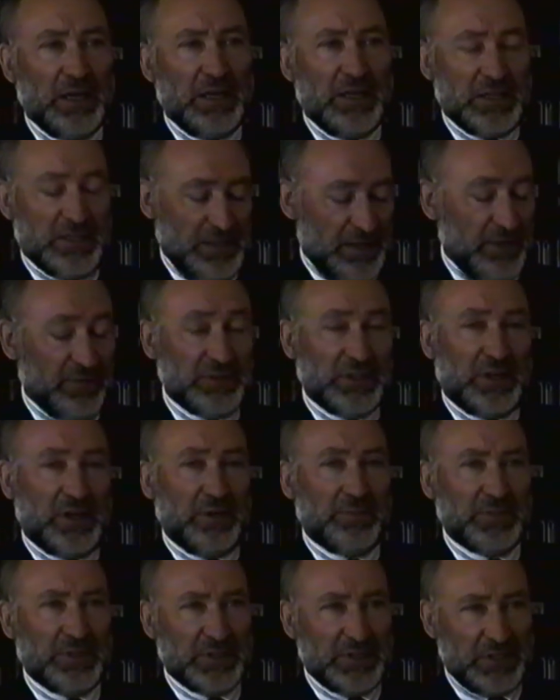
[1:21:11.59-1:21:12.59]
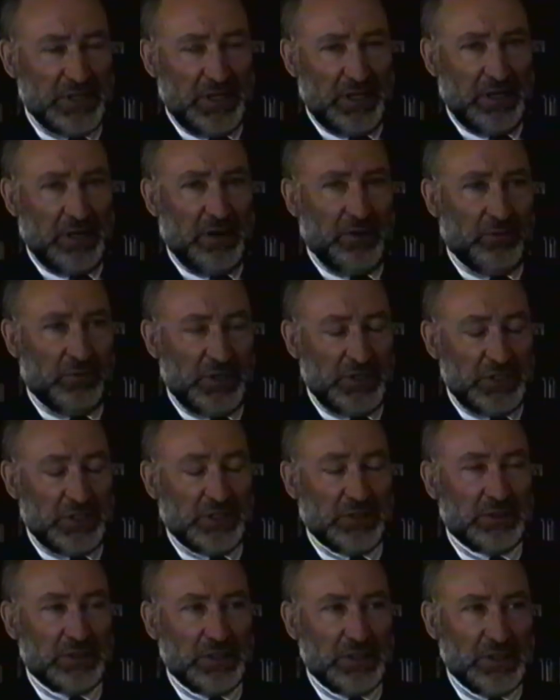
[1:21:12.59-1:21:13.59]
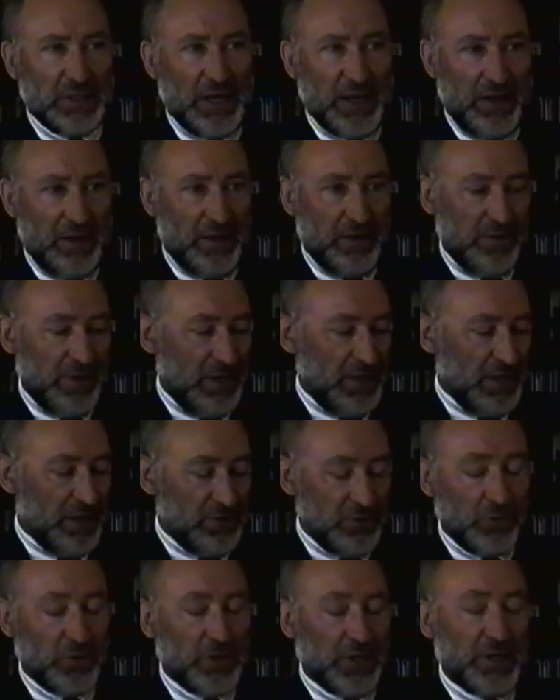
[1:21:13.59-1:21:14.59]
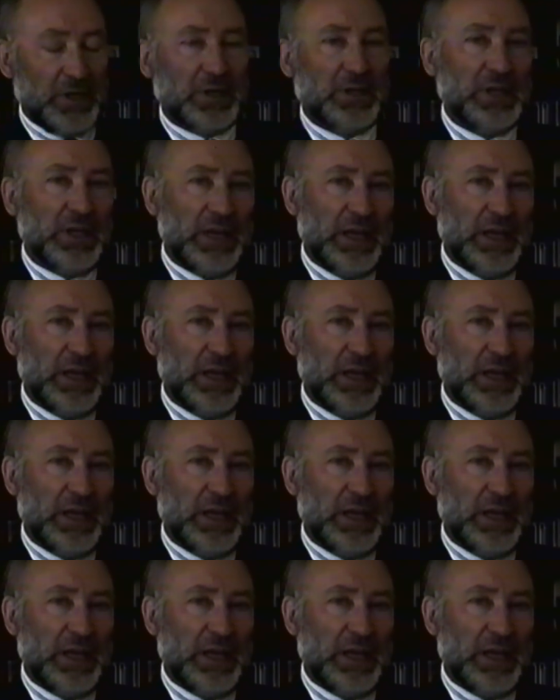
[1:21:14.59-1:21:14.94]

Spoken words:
his left arm sticking out of the windshield, of the door,